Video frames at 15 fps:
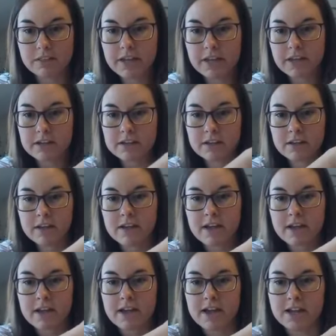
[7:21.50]
with a lid,
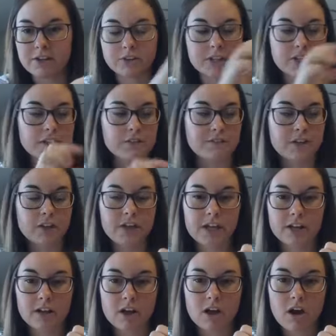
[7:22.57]
and you'll need to
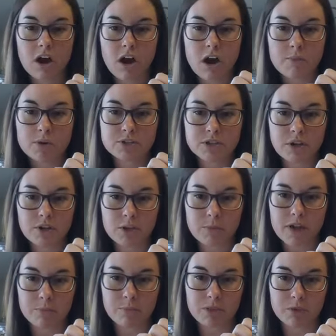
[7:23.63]
fill it almost all
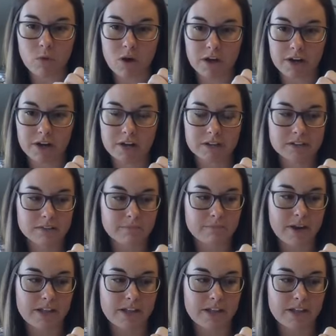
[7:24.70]
the way up with water.